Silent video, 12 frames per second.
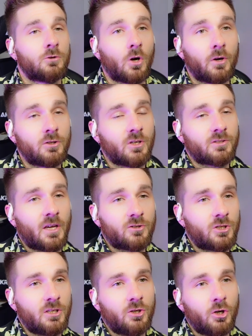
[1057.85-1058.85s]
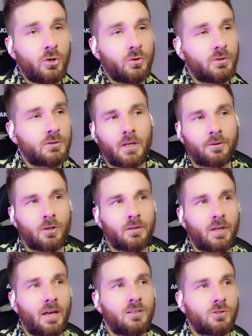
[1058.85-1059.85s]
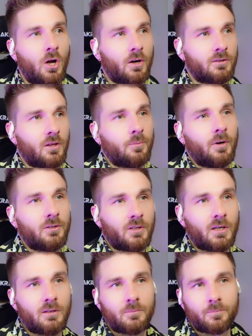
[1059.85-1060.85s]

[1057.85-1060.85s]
So he just said she knew that, th that he's talking to the military.